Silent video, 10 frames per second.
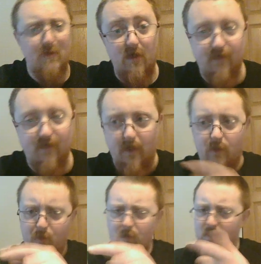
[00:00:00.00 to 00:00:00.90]
most of it though.
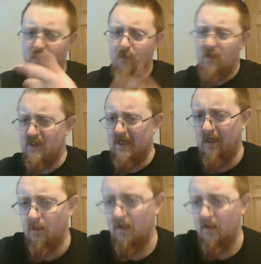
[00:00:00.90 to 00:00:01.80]
It's pretty much empty. It's got a
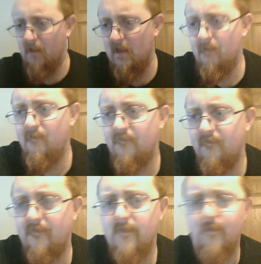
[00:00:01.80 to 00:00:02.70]
little bit in the bottom.
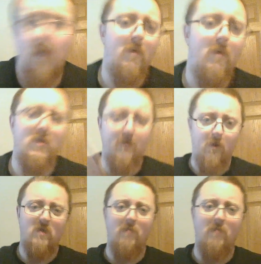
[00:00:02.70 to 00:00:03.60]
Probably mostly
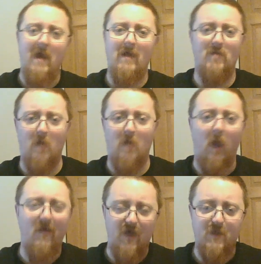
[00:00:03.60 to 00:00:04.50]
your spit. I'm sorry
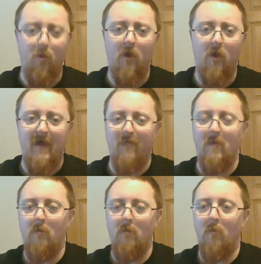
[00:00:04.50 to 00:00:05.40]
if I spoil that for
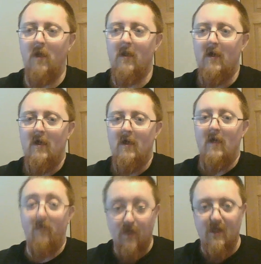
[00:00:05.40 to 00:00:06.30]
people, but
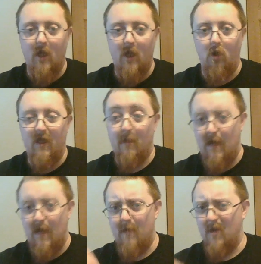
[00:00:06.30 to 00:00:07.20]
if you didn't know, like the
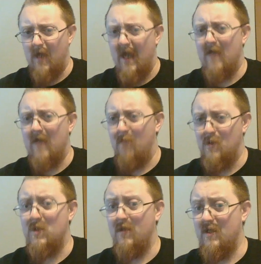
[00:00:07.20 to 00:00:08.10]
bottom of your can
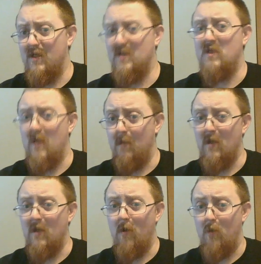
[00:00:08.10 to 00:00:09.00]
mostly is going to be
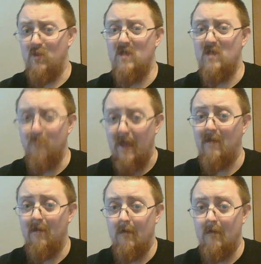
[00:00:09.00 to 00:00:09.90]
your own spit.
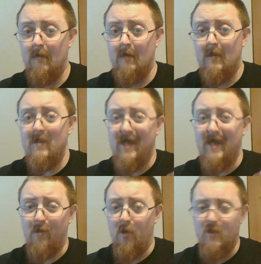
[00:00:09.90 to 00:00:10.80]
Kind
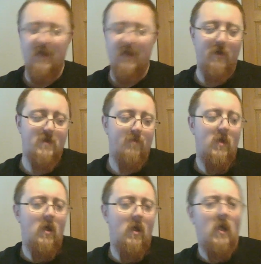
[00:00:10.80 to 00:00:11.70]
of gross. Anyways,
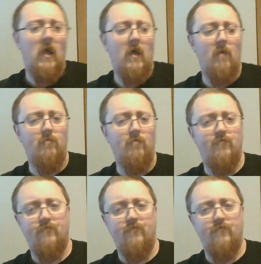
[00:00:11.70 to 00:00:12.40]
um,